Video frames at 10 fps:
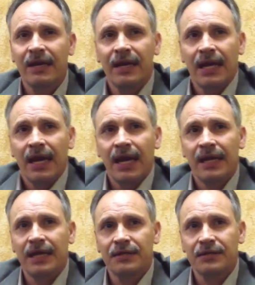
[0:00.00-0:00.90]
Uh-huh. And
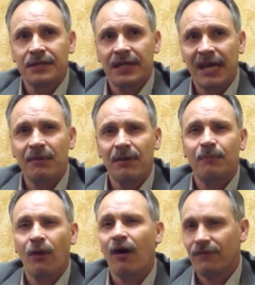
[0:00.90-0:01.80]
he gave me a
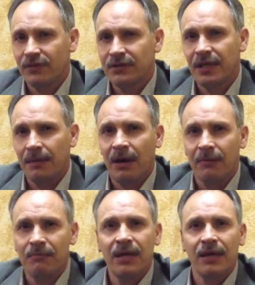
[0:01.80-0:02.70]
prophecy
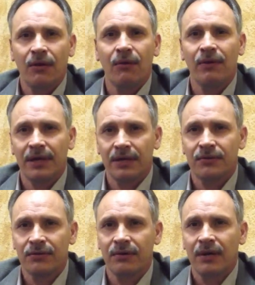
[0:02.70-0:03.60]
about me going
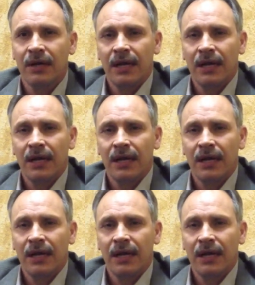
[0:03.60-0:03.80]
into